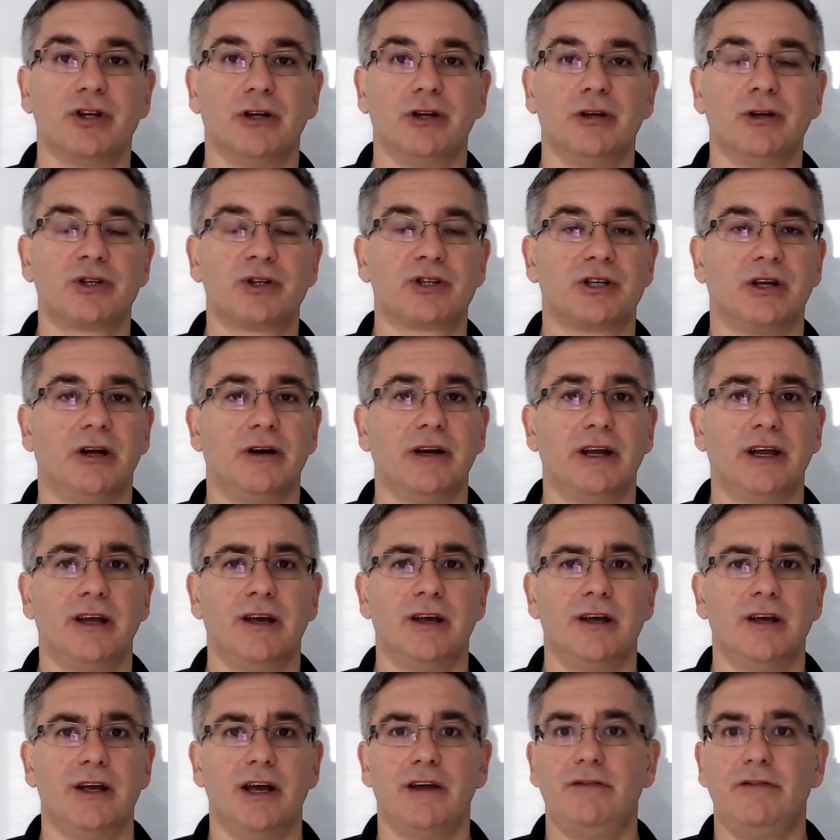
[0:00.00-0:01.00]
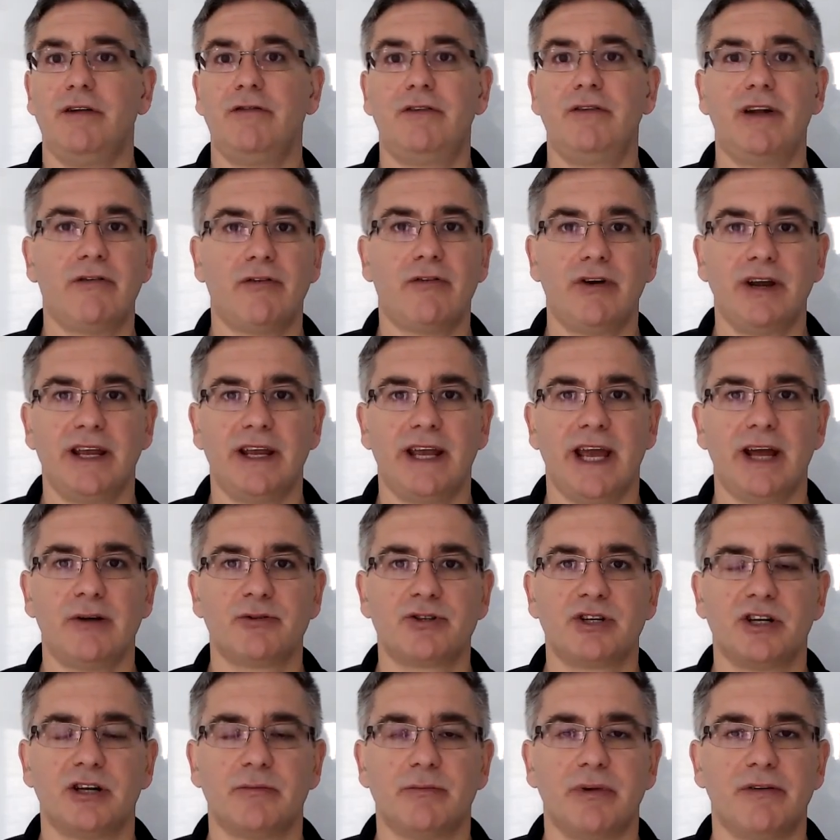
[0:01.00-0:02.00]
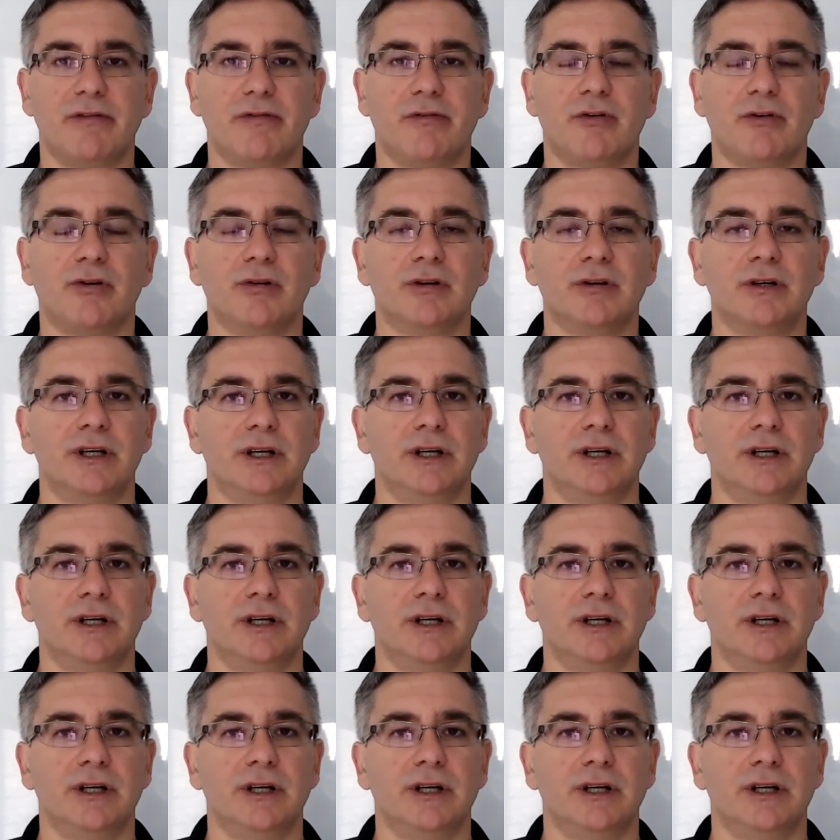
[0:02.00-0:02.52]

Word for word: looks like if you've never encountered it before.